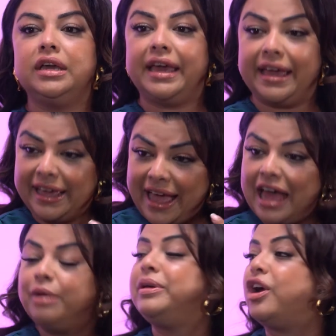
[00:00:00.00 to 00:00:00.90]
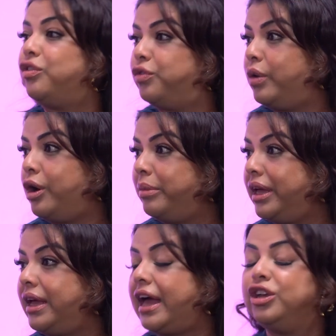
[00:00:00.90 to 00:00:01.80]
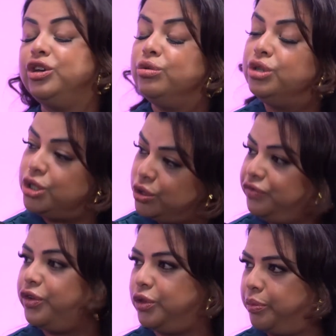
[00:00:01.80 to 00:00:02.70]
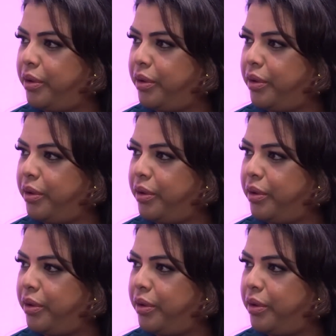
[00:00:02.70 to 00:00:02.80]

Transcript: it can be overwhelming. Yes. You do feel the